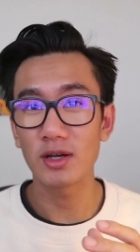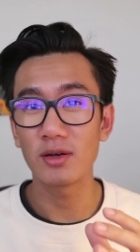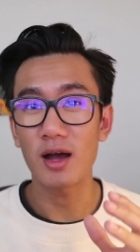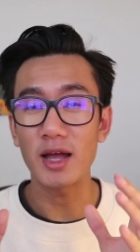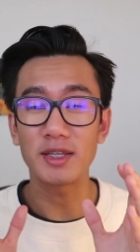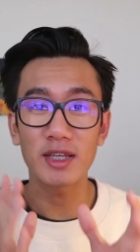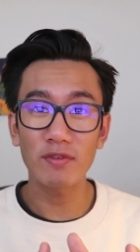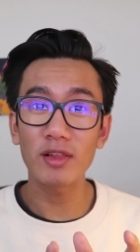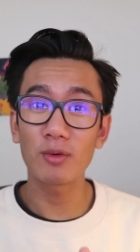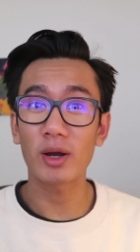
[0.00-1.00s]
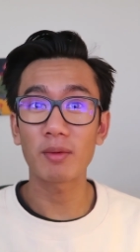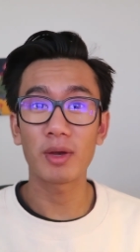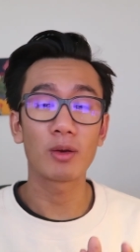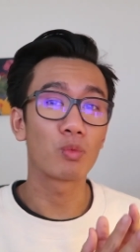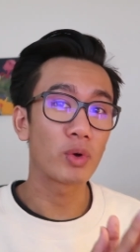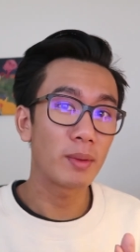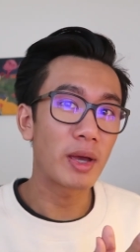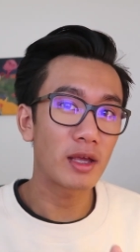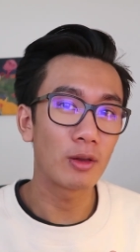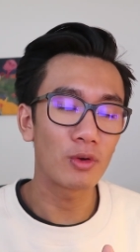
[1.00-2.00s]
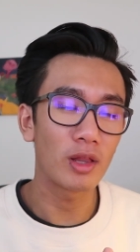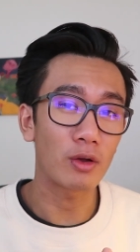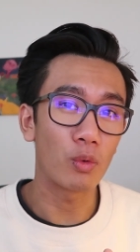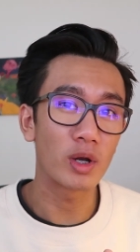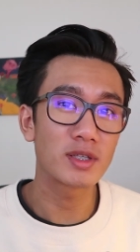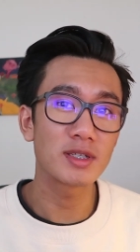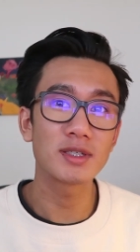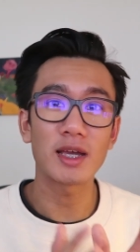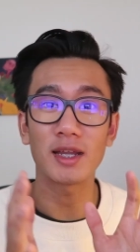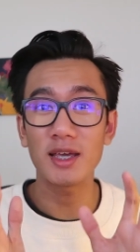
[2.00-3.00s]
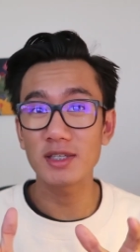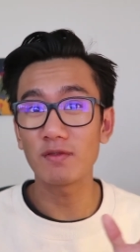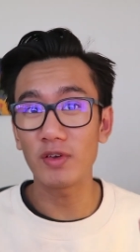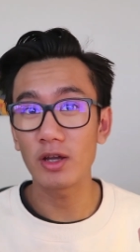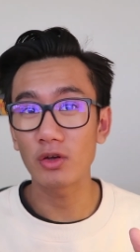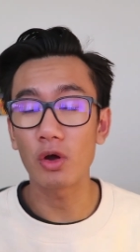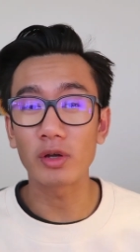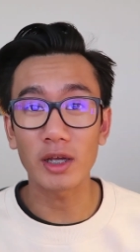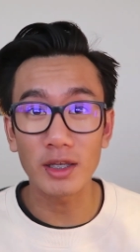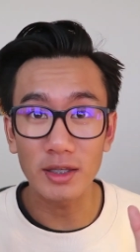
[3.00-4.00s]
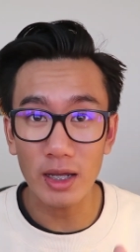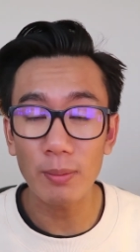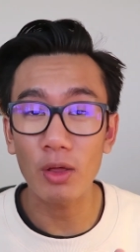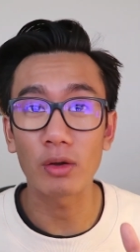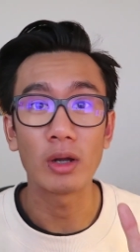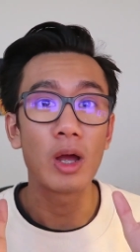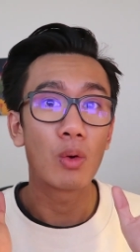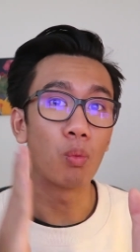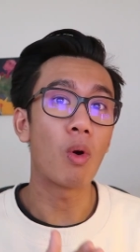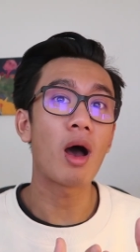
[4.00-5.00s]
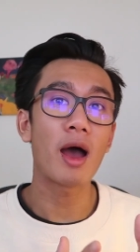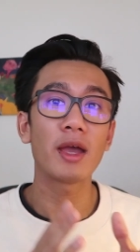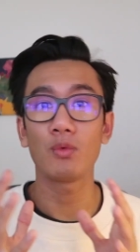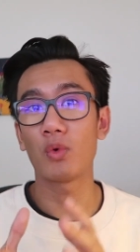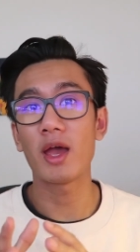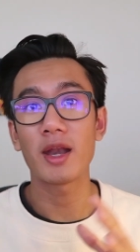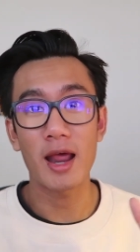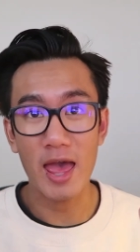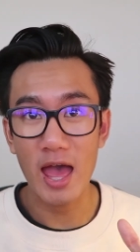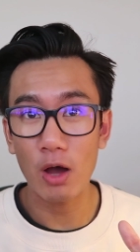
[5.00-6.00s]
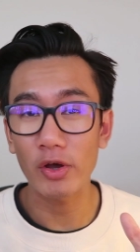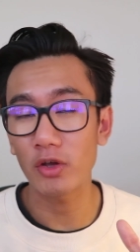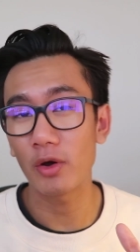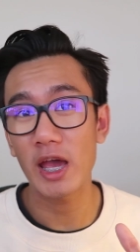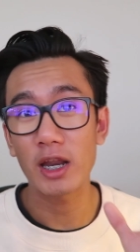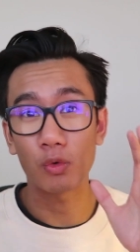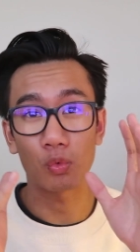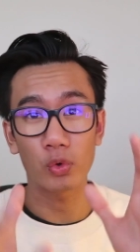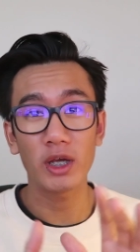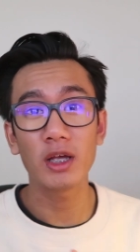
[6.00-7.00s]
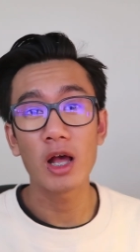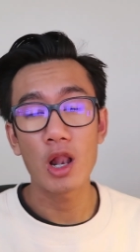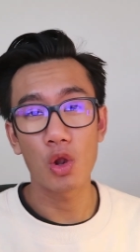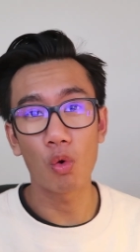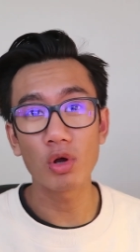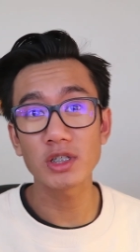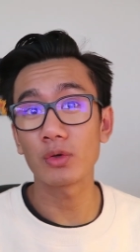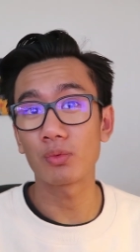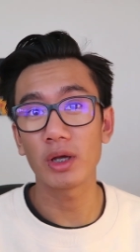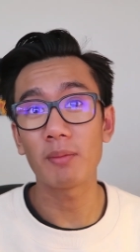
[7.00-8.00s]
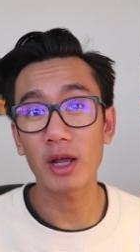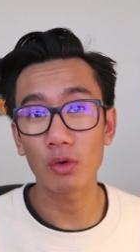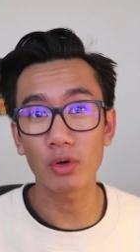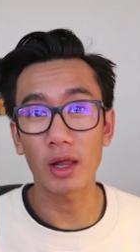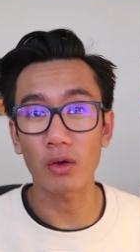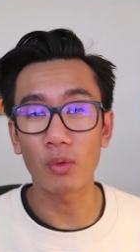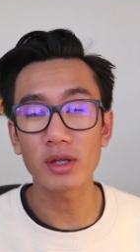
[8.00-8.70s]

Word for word: So I definitely recommend remaking lookalike audiences. And here's a video going in depth on why, when, how I go ahead and relaunch and remake lookalike